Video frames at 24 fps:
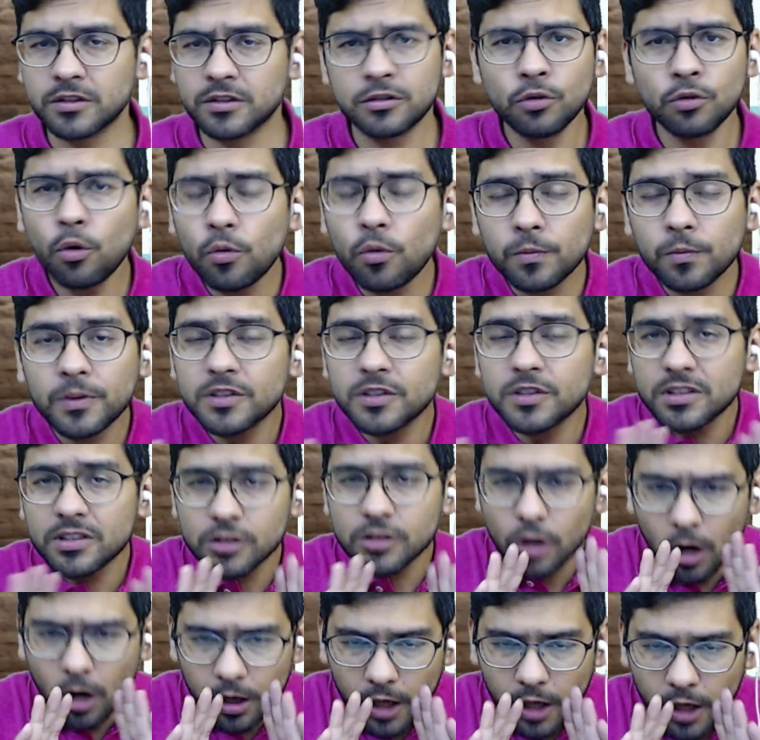No, this is
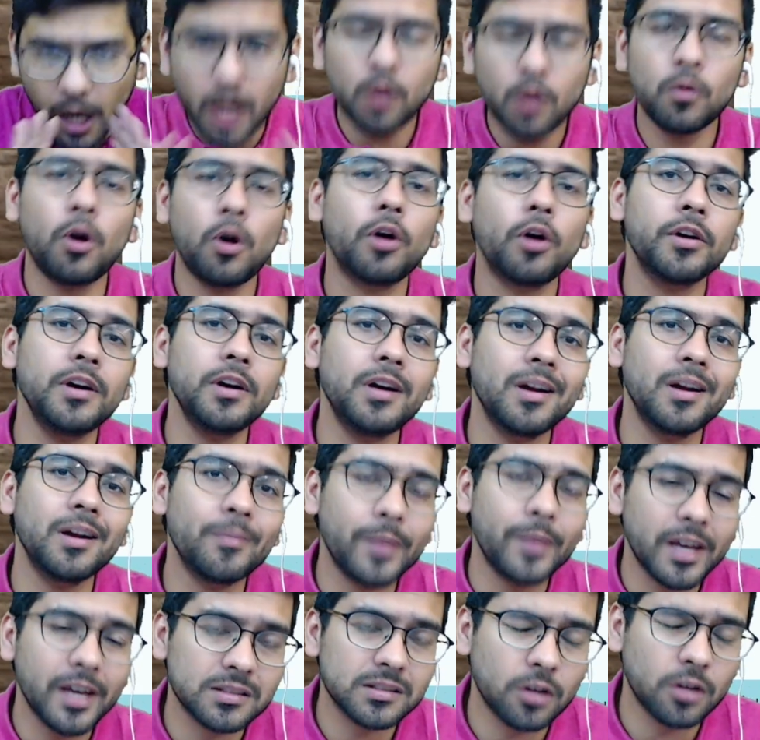not how auditor
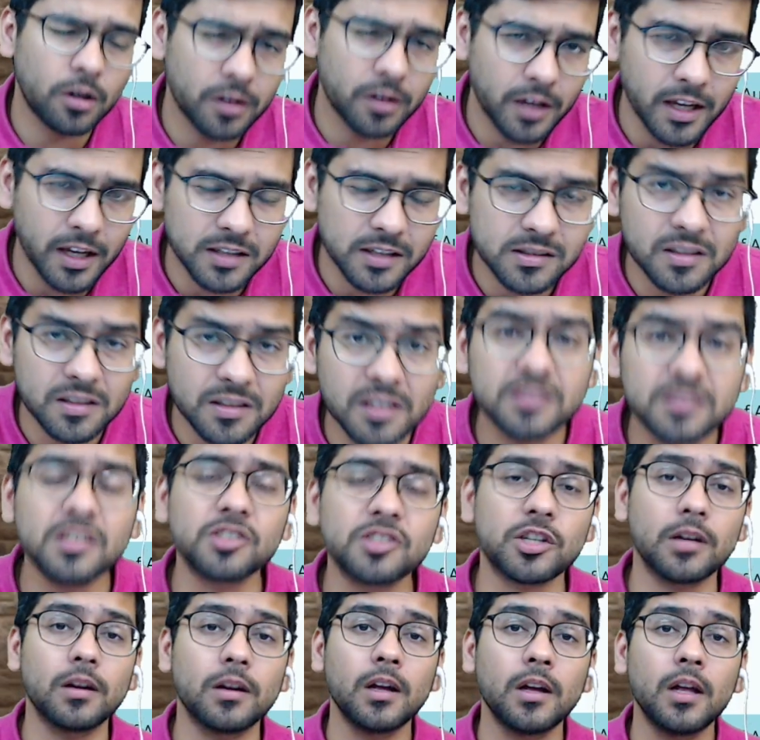makes or takes decision.